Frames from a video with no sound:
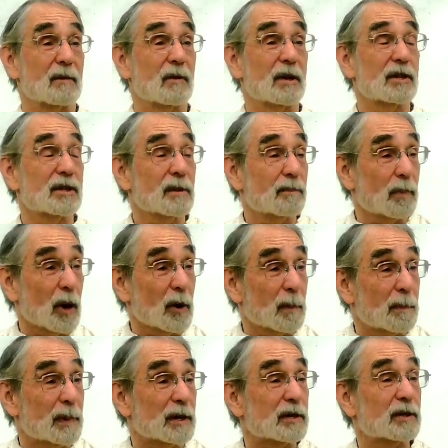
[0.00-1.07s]
What is the
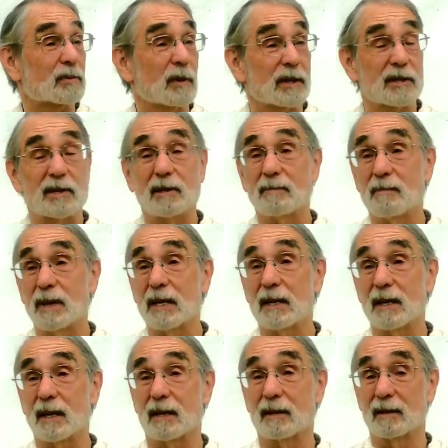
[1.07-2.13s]
purpose? What is the
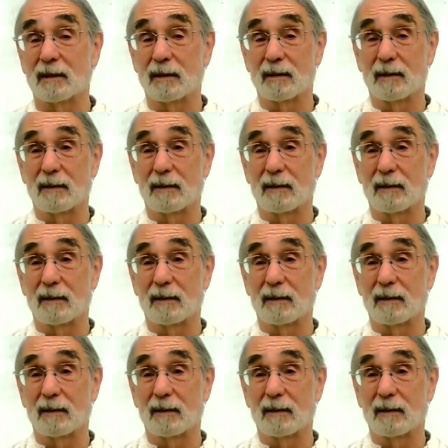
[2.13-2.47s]
meaning?